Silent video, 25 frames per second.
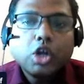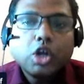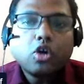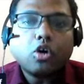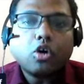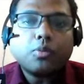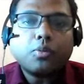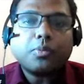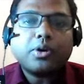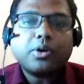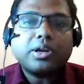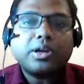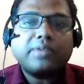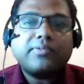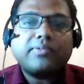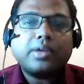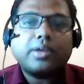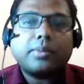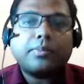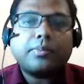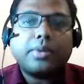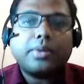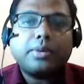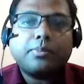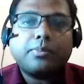corporate
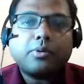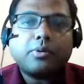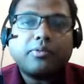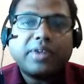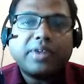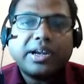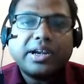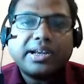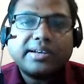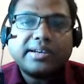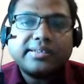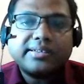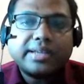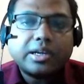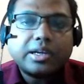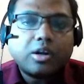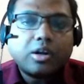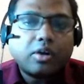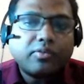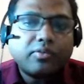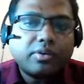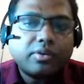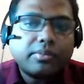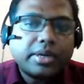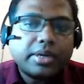development providers and
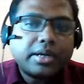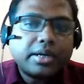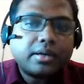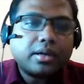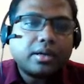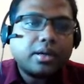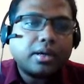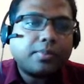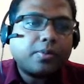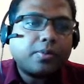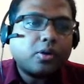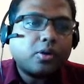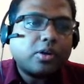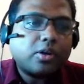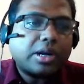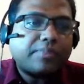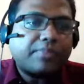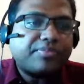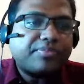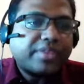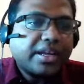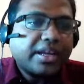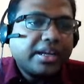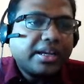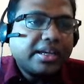government program.